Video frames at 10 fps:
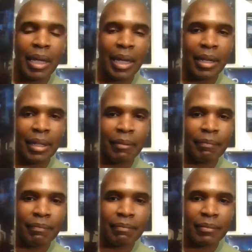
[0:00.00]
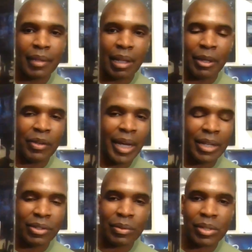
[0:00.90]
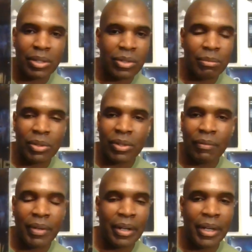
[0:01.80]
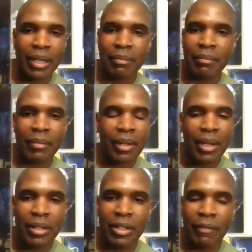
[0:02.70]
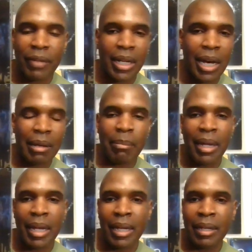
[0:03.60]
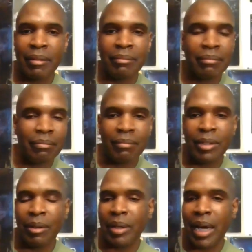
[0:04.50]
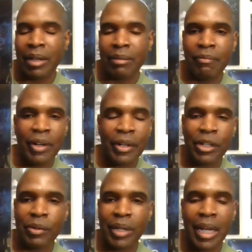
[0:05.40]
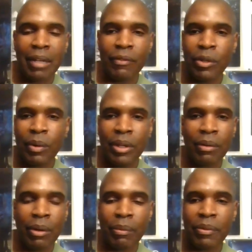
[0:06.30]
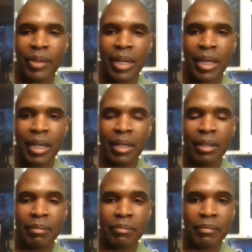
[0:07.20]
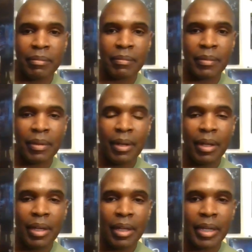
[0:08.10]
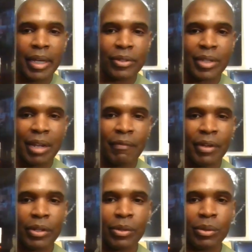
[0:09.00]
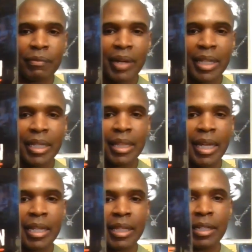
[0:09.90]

And I mean, you guys know System, just a very different kind of band, you know, kind of very creative, doing their own thing. And yeah, just kind of very cool to finally get that in the